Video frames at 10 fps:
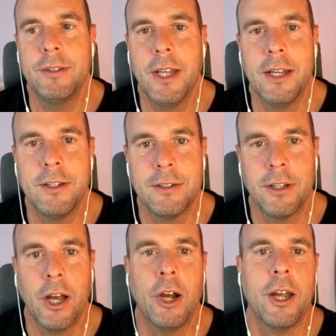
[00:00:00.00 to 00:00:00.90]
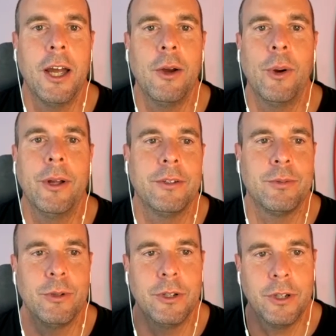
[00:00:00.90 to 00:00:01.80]
They just like, okay, oh, I just
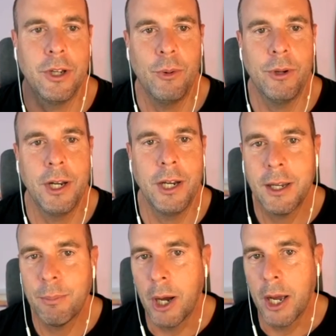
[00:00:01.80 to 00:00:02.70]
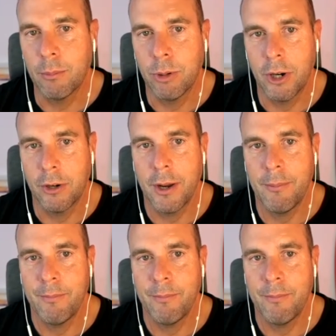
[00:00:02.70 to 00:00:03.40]
want to go on a link buying program,